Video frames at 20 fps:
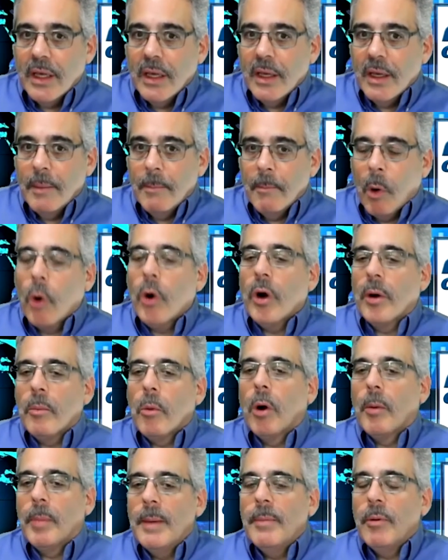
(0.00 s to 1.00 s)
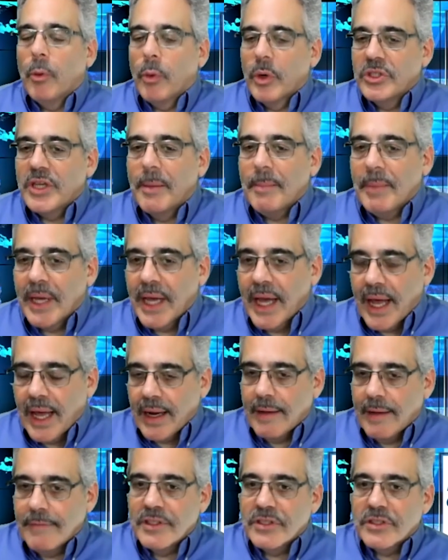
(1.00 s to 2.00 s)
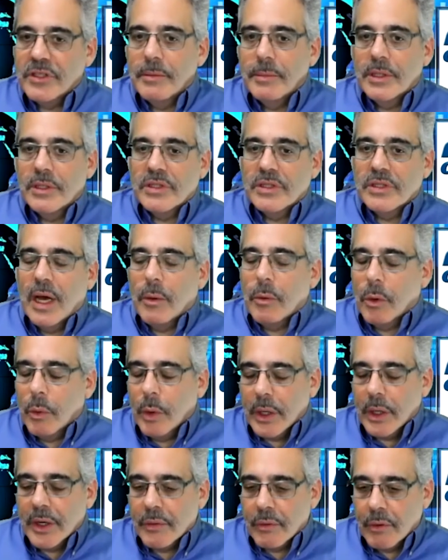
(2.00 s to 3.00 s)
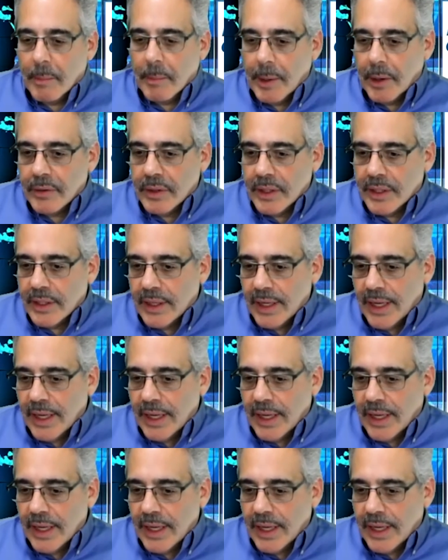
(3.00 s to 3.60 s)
more and more people were jumping on, obviously, because now we're working remotely.